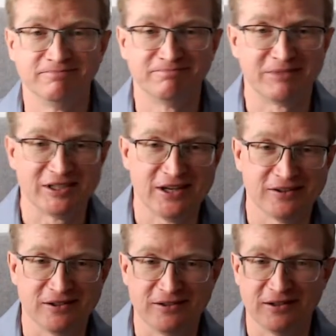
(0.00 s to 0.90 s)

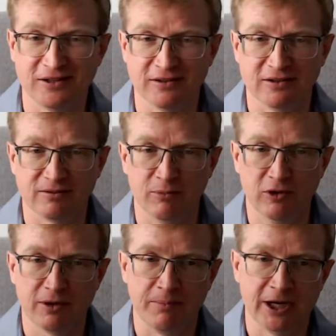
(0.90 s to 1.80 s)
presented in this
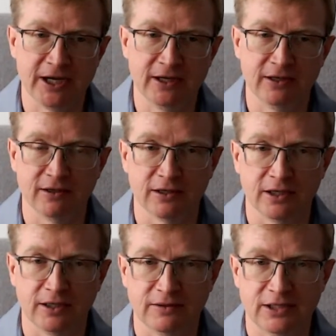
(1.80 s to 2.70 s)
book by
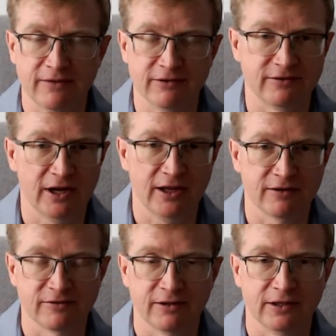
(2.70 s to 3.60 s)
David J.
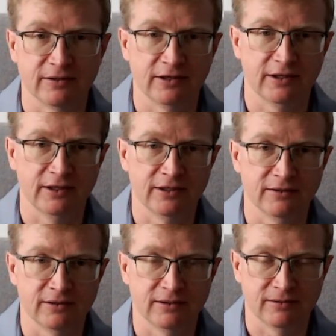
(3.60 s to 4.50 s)
Anderson
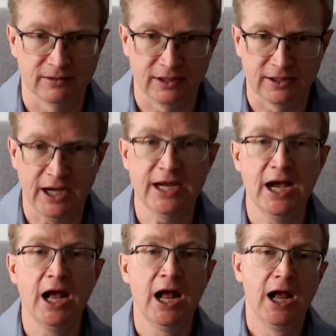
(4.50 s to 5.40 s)
and I
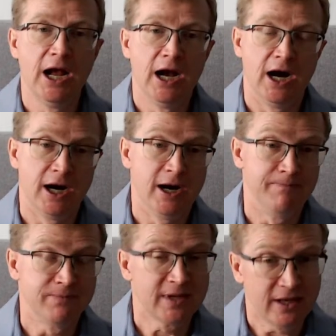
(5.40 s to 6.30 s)

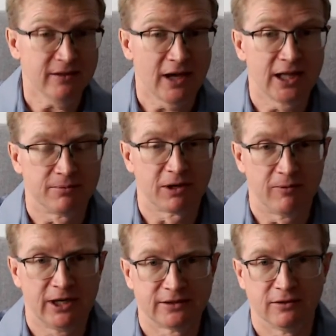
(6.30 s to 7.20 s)
can help
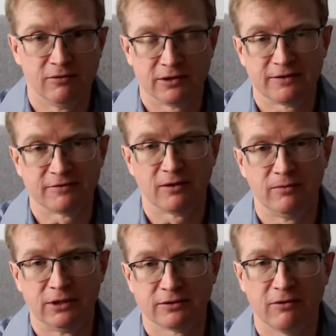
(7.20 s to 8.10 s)
quite a lot. And so
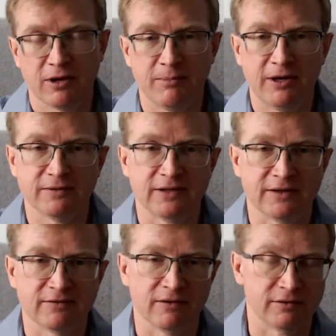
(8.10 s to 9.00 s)
we'll talk about
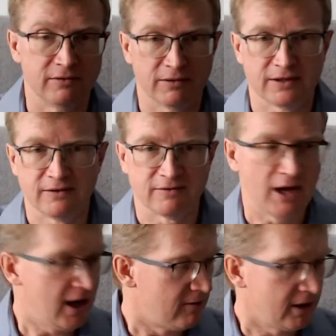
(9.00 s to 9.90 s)
this during this
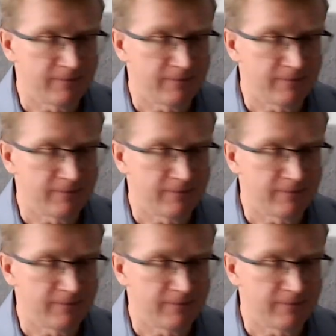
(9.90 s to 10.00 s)
hour.